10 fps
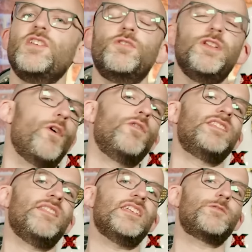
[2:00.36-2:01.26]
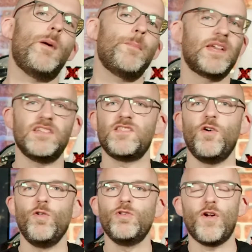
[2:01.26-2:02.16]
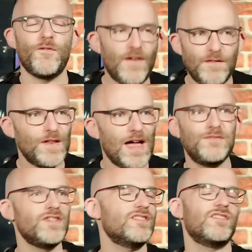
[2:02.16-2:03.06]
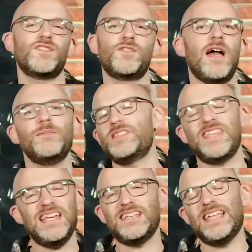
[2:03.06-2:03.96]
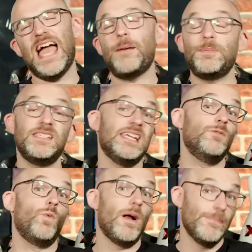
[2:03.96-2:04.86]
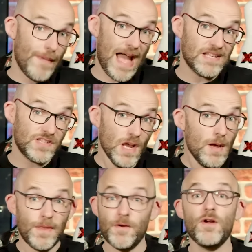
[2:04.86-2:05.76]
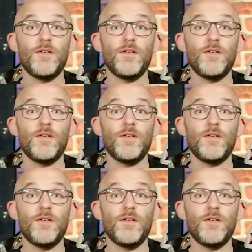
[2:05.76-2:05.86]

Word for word: Cody Rhodes in this one because the whole kerfuffle I've just described technically happened in one match, but there have